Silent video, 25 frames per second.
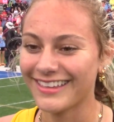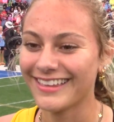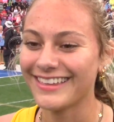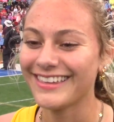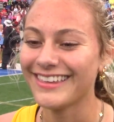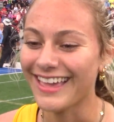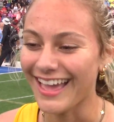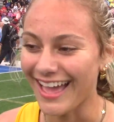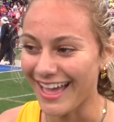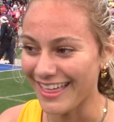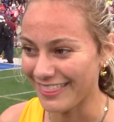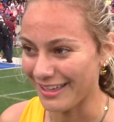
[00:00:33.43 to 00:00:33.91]

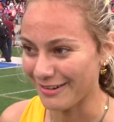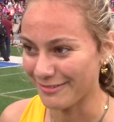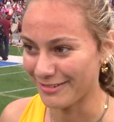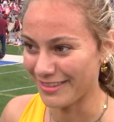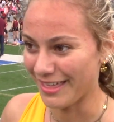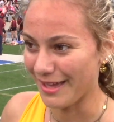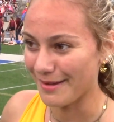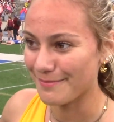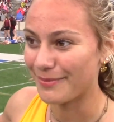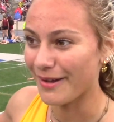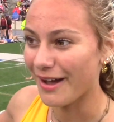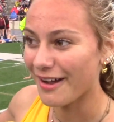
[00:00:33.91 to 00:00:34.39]
Yeah, that when
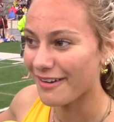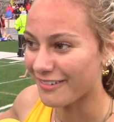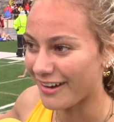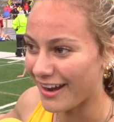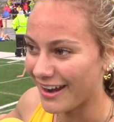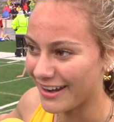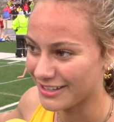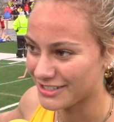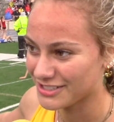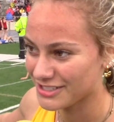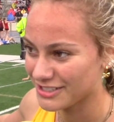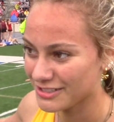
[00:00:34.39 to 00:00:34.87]
that bell
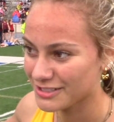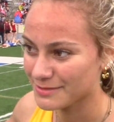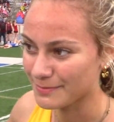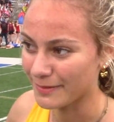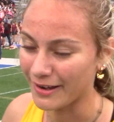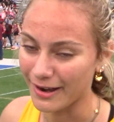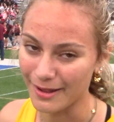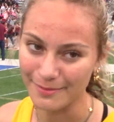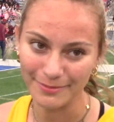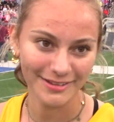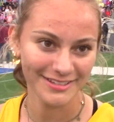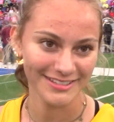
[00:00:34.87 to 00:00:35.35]
rang, she
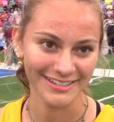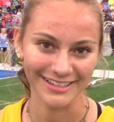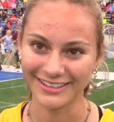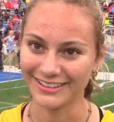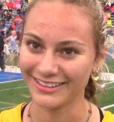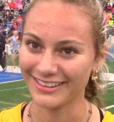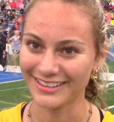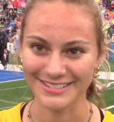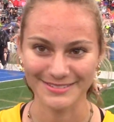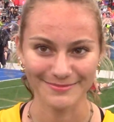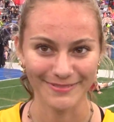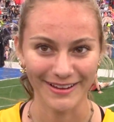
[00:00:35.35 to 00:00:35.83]
sped up. I was like, oh,
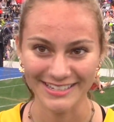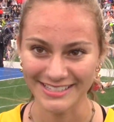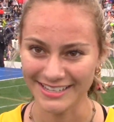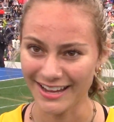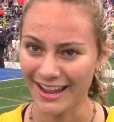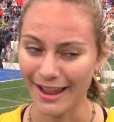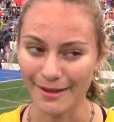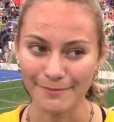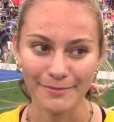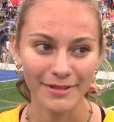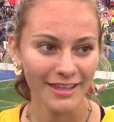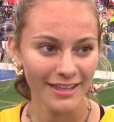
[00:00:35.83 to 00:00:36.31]
this is my
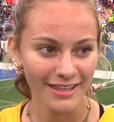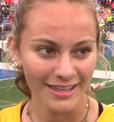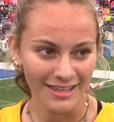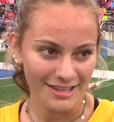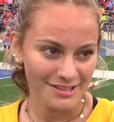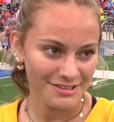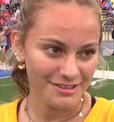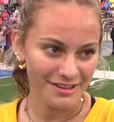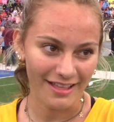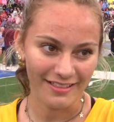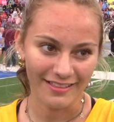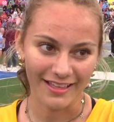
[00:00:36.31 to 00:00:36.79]
time.
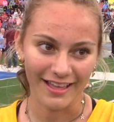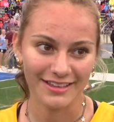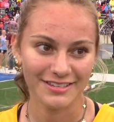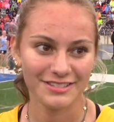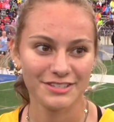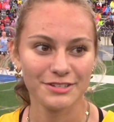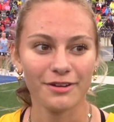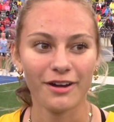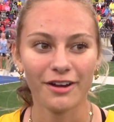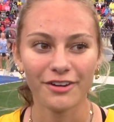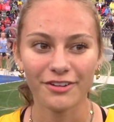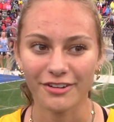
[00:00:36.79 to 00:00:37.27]
So that last
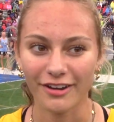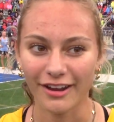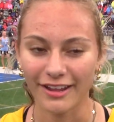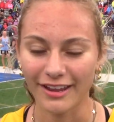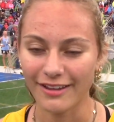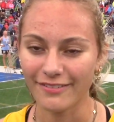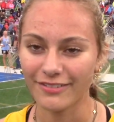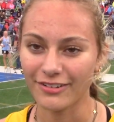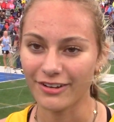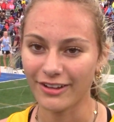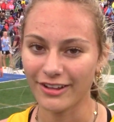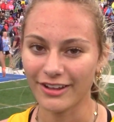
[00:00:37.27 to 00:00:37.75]
200, I
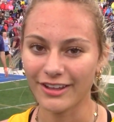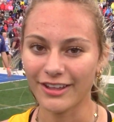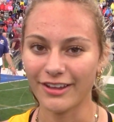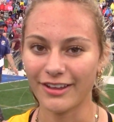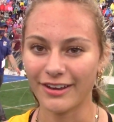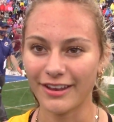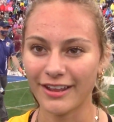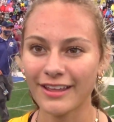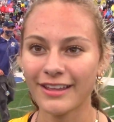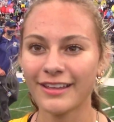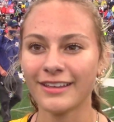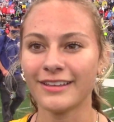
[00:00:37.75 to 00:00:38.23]
gave it all I
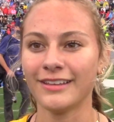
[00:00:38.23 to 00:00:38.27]
could.